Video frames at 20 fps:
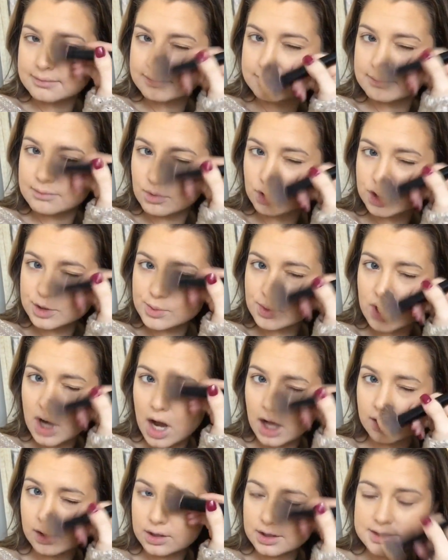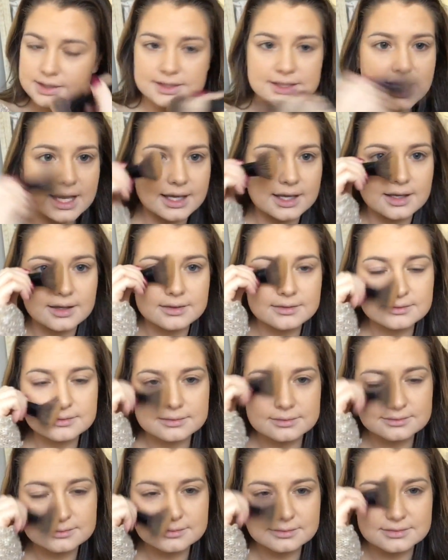multiple colors, like
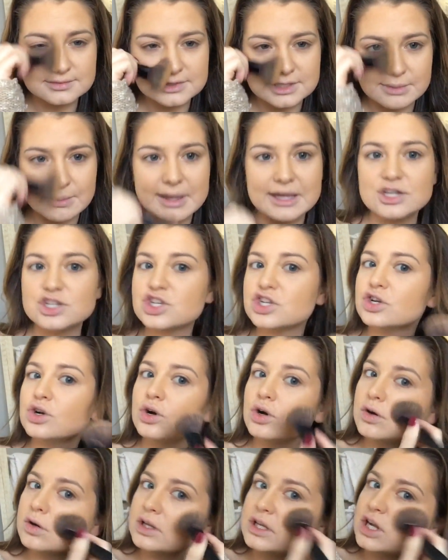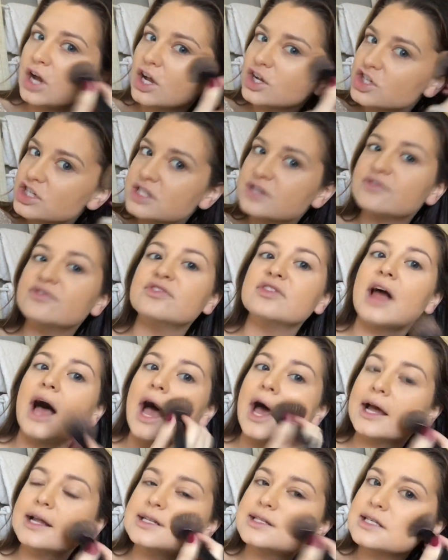dimensional and not just
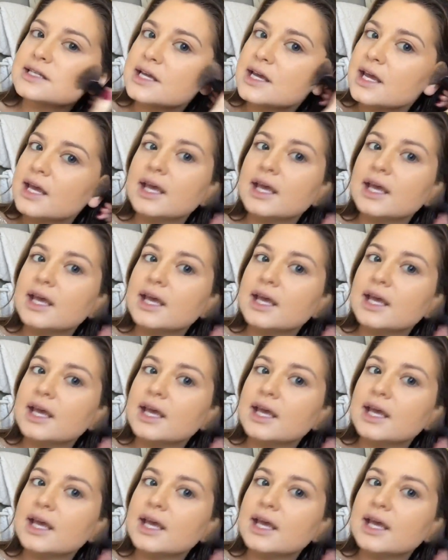flat.